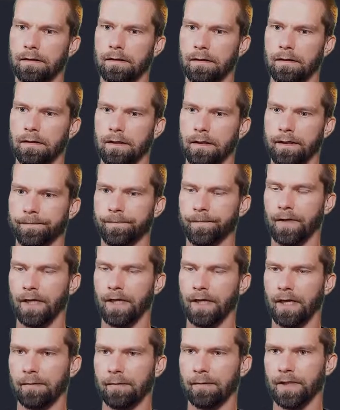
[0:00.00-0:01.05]
Then
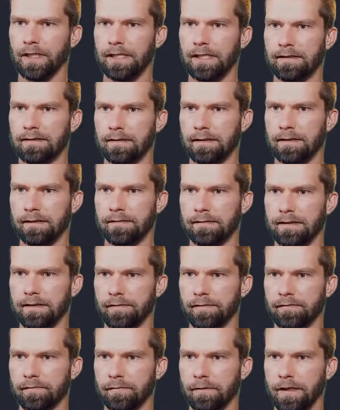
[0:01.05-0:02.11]
yeah, let's keep
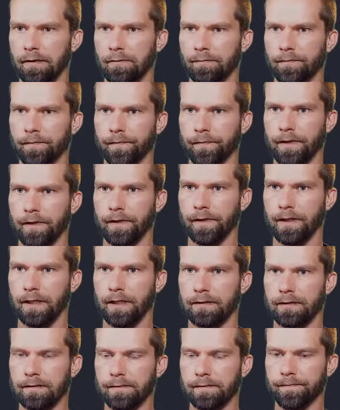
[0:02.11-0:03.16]
it for now like
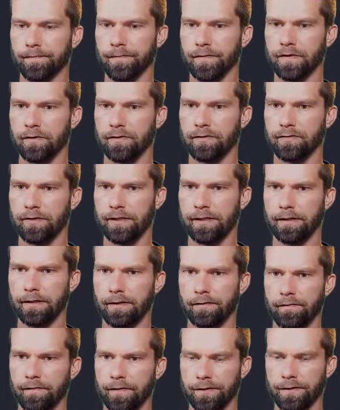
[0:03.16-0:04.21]
this. So let's write
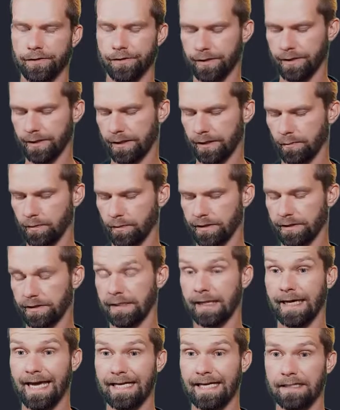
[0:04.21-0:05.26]
another function here, which is
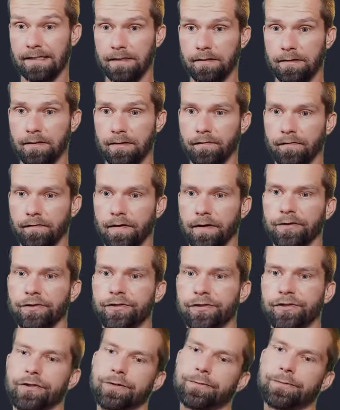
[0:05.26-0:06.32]
like async
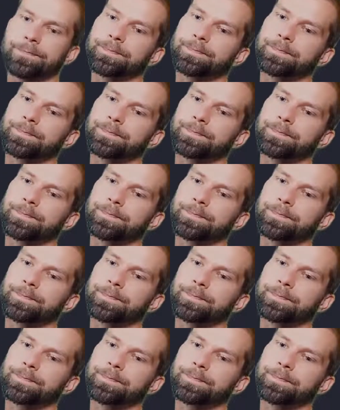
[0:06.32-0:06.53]
function.